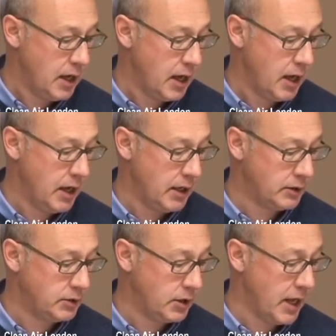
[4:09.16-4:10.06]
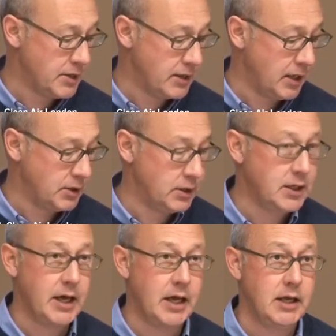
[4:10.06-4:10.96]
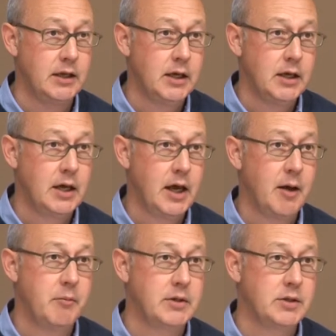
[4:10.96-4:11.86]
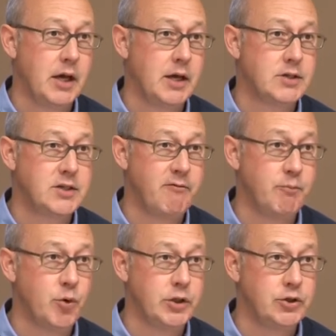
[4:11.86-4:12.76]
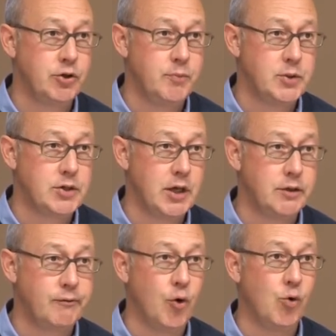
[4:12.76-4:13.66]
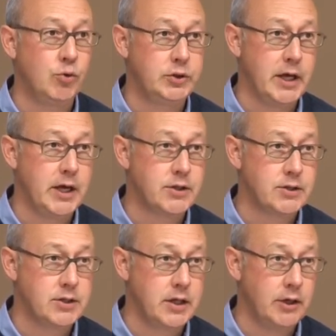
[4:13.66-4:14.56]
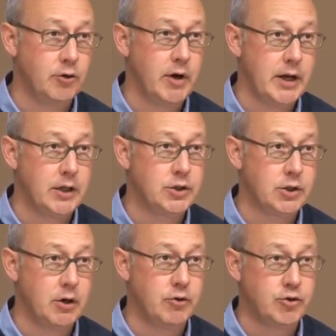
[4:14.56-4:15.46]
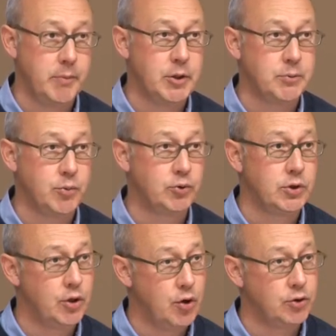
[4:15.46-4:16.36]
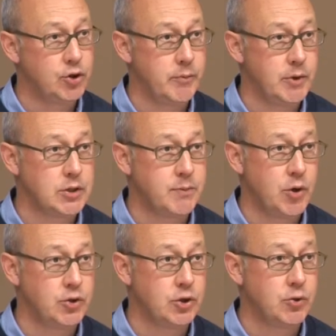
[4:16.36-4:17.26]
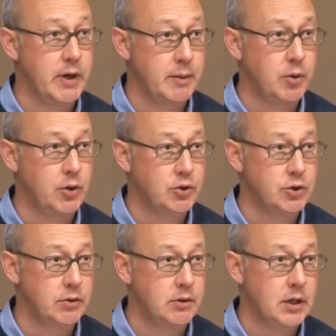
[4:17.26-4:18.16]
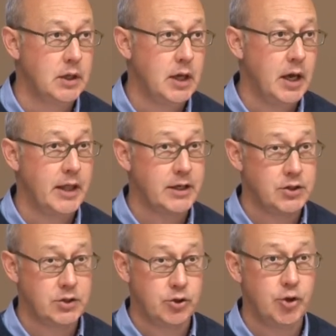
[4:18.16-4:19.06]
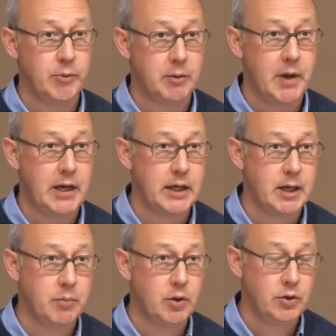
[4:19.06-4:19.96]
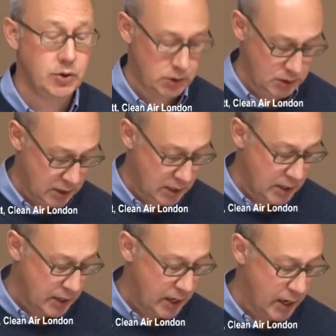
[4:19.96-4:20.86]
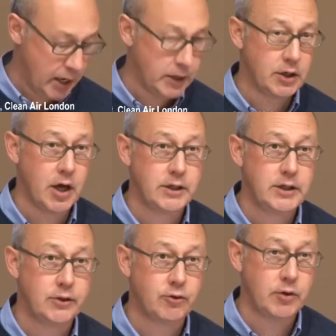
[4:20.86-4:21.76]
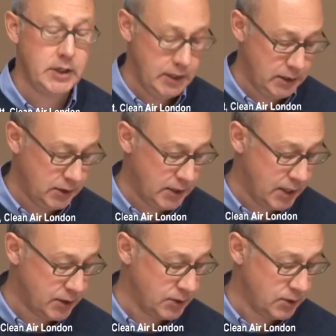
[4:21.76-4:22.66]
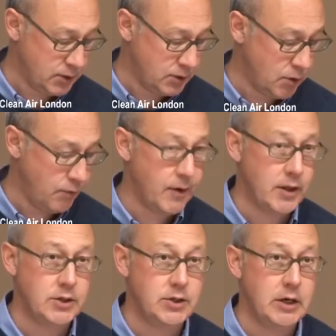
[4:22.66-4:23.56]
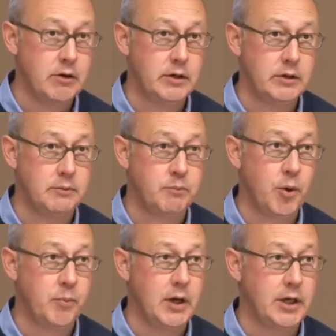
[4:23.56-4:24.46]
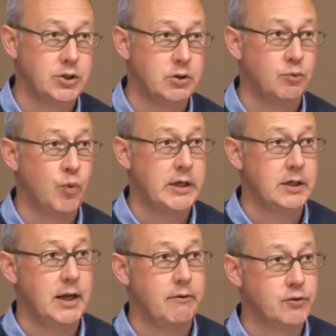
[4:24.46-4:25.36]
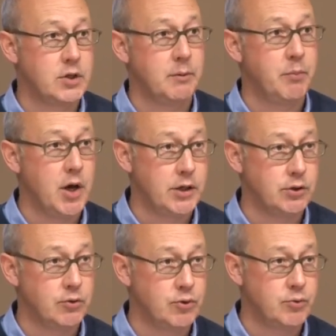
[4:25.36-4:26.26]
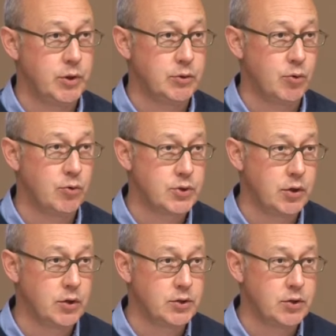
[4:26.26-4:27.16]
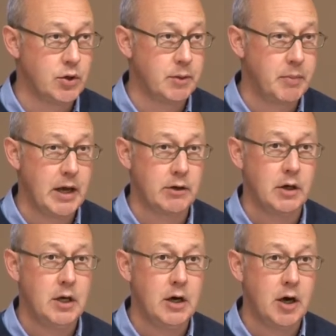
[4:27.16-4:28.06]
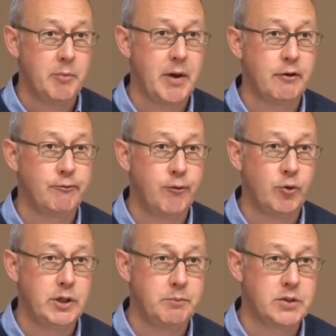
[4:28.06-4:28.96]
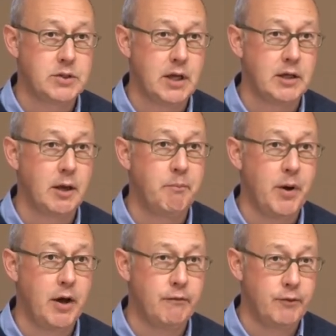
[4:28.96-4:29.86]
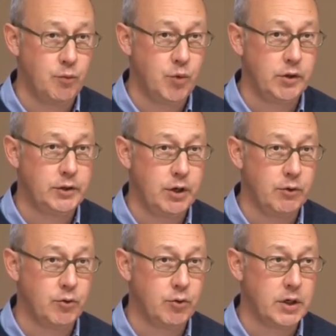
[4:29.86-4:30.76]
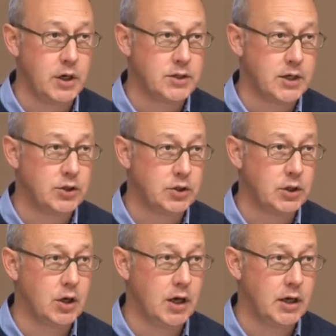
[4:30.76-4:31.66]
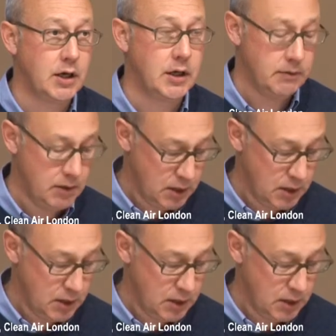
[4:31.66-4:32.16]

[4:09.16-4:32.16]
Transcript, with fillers: uh, to, as at today, 7.2% um, uh, of all deaths in Greenwich are attributable to long-term exposure to air pollution. That's just human-made air pollution. Uh, 93 deaths so far this year and population weighted levels of the particles, which we're also concerned about, are about 40% above the World Health Organization guideline.